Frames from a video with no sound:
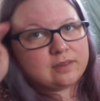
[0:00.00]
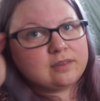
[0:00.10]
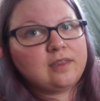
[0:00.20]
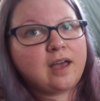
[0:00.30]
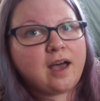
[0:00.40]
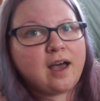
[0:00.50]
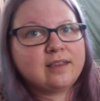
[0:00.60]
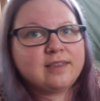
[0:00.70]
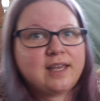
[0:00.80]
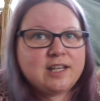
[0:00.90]
the
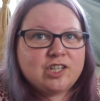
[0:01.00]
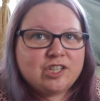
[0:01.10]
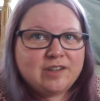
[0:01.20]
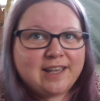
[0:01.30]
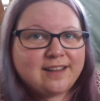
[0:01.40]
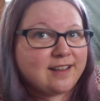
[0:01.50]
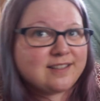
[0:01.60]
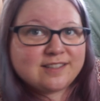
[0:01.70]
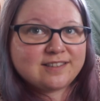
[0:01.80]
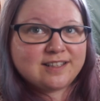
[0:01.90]
the issue here
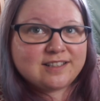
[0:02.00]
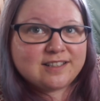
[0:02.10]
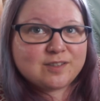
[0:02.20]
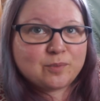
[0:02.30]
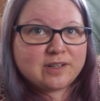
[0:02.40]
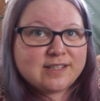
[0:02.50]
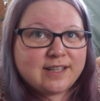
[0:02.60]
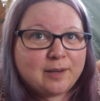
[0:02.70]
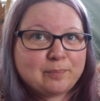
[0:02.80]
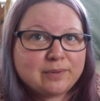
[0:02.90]
is it doesn't want to
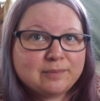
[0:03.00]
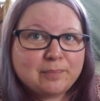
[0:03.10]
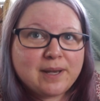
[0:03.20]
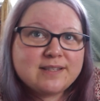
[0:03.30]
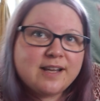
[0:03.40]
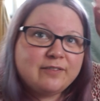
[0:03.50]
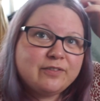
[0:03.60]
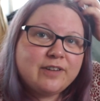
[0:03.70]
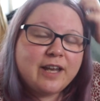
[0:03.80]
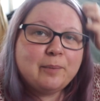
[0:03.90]
stay up by itself
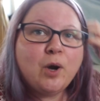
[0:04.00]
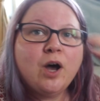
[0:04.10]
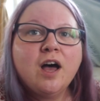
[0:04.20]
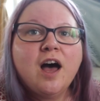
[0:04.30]
anymore.